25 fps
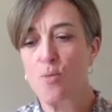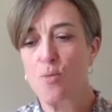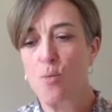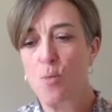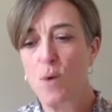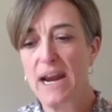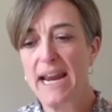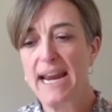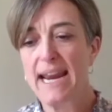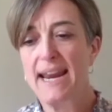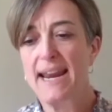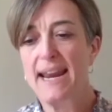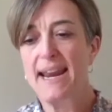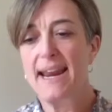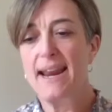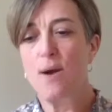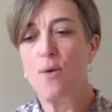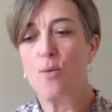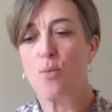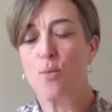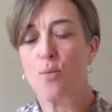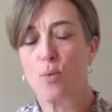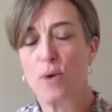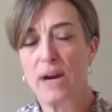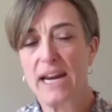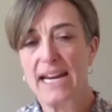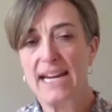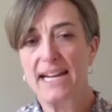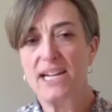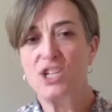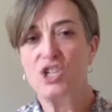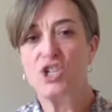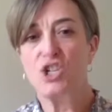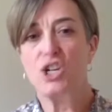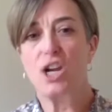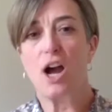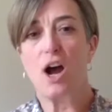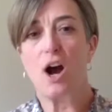we
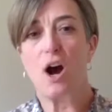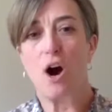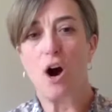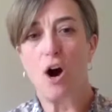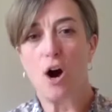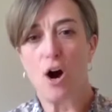reach